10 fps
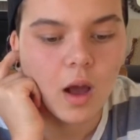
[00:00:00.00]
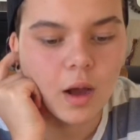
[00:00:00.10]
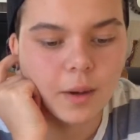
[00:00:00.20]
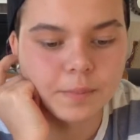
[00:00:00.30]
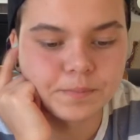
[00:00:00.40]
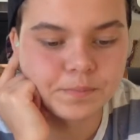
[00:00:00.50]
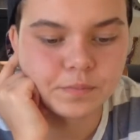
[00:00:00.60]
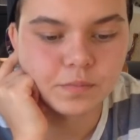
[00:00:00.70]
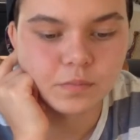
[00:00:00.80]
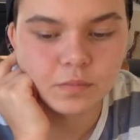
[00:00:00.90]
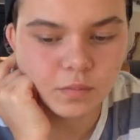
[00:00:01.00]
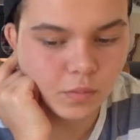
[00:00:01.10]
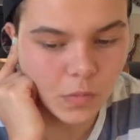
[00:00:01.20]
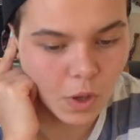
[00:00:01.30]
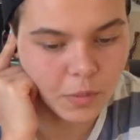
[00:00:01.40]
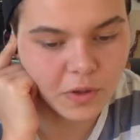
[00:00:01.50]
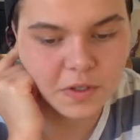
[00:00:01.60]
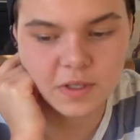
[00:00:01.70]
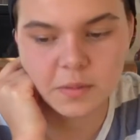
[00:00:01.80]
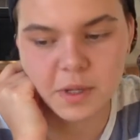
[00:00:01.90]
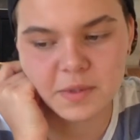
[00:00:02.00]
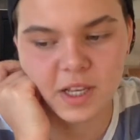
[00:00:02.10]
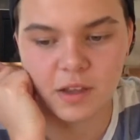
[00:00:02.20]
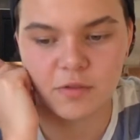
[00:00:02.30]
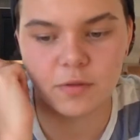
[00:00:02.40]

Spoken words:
And also sometimes and